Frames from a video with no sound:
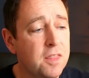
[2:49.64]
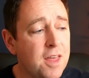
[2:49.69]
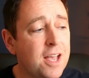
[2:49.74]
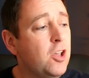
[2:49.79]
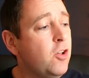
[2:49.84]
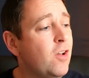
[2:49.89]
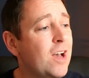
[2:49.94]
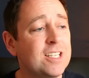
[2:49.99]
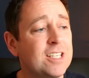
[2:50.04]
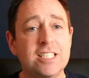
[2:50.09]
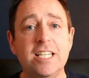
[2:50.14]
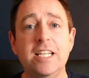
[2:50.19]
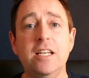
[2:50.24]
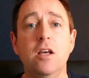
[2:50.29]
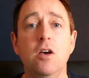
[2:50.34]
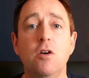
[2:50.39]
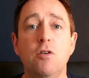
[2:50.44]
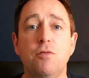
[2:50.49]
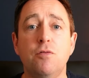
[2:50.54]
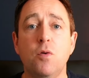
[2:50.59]
Thank you, Aisling,
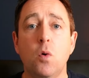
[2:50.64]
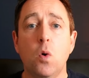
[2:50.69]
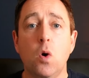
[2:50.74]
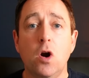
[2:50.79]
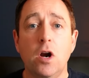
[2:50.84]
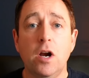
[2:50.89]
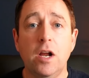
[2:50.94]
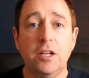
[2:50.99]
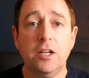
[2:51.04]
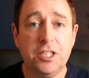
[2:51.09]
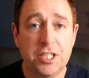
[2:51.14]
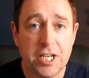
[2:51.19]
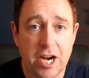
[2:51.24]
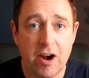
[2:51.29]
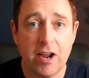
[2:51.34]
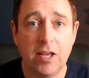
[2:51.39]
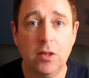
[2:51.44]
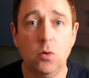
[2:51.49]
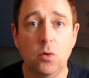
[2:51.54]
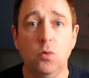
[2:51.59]
for
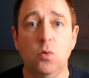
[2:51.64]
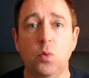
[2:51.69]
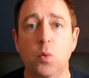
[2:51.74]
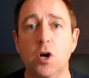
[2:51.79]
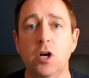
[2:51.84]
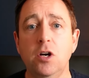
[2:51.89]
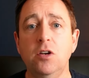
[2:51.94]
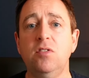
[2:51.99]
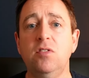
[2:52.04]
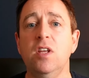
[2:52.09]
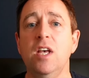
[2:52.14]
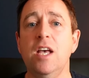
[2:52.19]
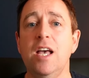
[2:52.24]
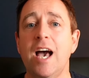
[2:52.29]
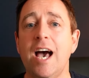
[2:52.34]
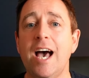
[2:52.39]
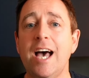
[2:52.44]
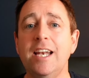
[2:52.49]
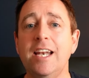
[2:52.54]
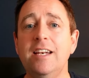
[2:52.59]
sharing those words.
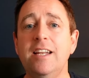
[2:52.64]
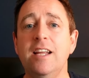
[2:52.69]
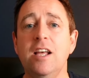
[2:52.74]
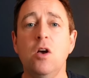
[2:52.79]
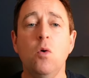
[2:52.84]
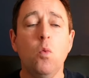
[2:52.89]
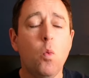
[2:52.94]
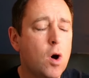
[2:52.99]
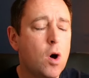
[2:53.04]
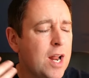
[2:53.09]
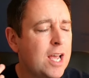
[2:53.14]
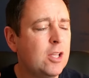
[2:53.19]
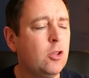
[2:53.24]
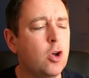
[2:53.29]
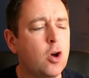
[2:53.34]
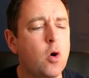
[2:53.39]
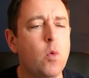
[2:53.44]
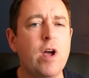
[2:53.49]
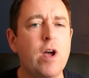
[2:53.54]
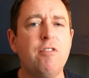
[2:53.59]
And what I
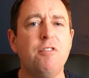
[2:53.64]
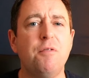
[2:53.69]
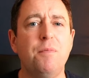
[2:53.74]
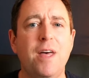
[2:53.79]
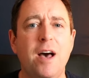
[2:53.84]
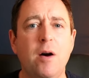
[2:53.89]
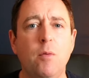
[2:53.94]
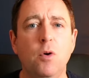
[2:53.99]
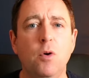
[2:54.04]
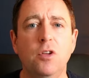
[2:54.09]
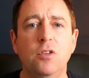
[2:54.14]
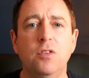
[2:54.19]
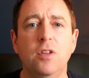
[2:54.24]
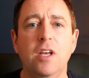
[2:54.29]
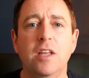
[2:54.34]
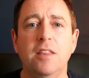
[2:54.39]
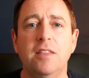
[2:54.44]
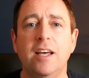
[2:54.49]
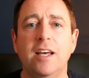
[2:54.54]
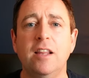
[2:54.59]
took away from that was
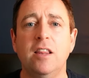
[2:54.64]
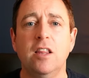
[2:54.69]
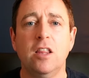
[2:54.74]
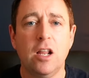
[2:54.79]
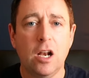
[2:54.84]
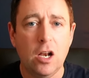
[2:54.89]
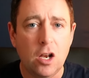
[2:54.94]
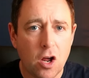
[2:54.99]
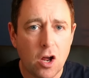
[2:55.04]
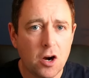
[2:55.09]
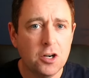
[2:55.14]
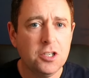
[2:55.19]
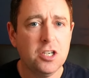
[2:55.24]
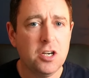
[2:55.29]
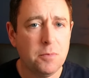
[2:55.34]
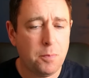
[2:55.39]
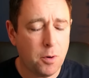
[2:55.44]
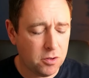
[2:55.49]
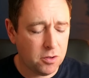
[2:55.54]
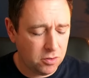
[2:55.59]
that the larger
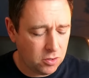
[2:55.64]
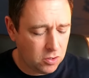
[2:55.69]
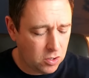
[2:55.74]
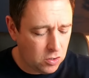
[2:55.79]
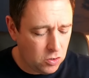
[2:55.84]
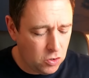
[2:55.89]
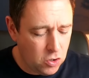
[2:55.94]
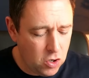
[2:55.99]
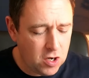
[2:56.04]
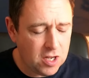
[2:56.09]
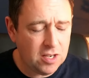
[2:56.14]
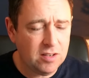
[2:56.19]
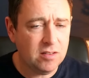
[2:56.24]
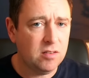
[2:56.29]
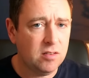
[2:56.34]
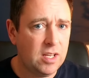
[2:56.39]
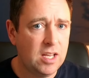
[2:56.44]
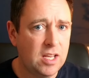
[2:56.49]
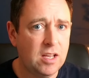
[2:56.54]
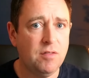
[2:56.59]
deposit that you can
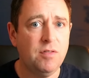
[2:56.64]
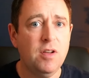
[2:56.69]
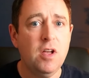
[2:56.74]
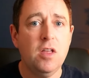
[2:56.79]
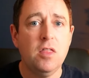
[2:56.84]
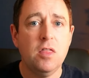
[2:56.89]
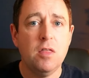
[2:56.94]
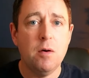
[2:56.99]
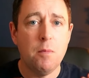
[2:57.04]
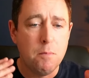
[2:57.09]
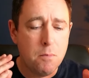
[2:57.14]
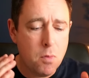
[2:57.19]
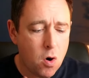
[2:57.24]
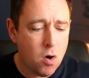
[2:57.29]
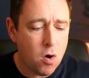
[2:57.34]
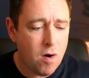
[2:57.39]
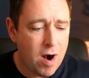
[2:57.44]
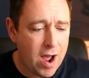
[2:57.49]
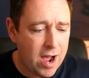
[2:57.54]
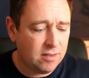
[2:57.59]
save, the
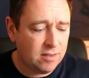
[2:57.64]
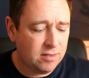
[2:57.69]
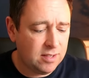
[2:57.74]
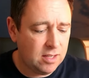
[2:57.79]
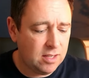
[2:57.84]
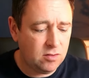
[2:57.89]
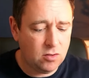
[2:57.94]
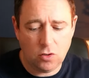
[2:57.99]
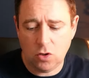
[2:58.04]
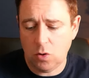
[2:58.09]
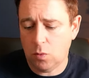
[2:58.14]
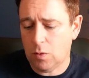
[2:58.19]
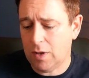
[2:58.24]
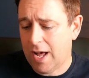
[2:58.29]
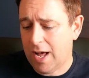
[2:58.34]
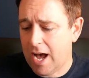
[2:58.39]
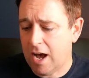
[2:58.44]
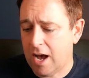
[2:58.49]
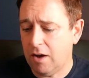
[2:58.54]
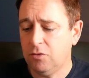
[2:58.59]
more access that you will
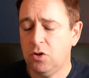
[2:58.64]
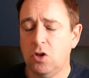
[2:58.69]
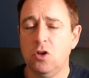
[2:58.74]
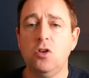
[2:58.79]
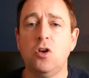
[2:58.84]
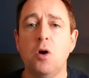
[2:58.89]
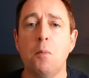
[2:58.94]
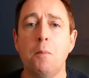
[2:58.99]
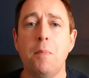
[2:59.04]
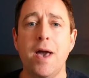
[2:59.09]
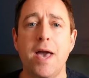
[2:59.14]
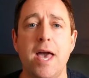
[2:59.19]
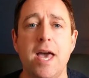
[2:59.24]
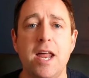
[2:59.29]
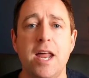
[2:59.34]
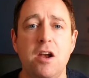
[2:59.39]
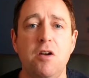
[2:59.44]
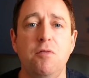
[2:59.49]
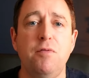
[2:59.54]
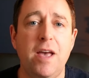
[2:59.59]
have to
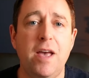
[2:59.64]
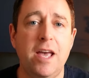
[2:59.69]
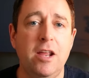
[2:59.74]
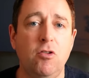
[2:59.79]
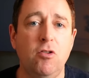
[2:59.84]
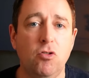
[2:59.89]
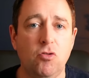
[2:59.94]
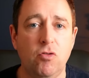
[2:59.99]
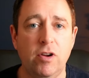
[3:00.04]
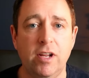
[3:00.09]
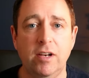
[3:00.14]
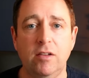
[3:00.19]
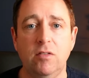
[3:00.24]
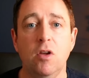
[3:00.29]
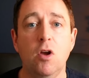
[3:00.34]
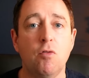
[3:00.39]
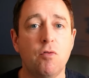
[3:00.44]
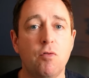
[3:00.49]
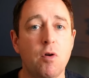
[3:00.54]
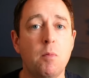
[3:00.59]
competitive interest rates
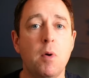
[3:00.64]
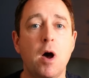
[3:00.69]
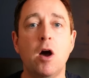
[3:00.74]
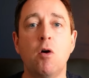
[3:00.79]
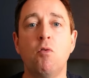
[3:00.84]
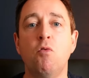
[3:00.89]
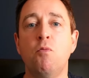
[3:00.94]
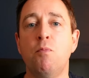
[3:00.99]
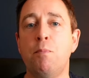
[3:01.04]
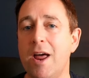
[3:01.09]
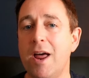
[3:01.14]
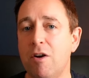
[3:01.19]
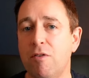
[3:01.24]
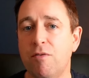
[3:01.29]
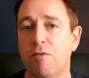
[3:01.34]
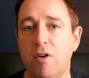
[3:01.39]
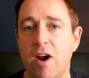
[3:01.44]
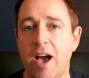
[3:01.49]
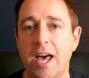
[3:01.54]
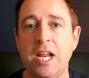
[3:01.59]
from a better
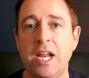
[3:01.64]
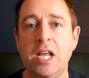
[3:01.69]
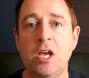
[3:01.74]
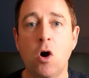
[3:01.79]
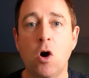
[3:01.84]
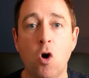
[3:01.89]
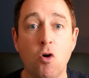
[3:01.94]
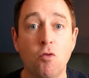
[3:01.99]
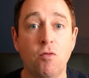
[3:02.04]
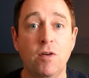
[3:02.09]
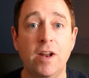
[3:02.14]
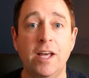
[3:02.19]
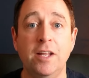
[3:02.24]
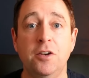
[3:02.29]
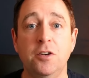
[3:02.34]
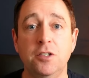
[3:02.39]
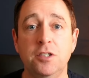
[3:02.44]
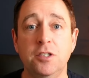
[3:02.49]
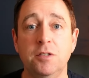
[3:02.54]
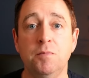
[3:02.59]
variety of
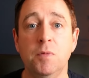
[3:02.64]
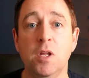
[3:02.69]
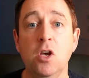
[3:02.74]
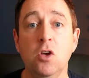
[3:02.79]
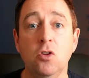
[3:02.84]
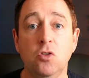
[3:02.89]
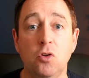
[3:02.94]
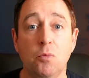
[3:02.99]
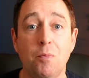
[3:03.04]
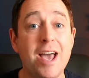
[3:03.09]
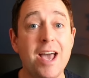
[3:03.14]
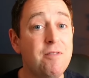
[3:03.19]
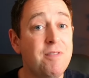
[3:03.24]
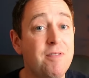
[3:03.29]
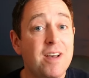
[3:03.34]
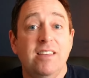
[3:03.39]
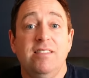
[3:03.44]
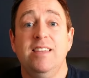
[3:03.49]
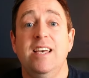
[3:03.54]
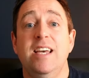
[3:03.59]
lenders. So my advice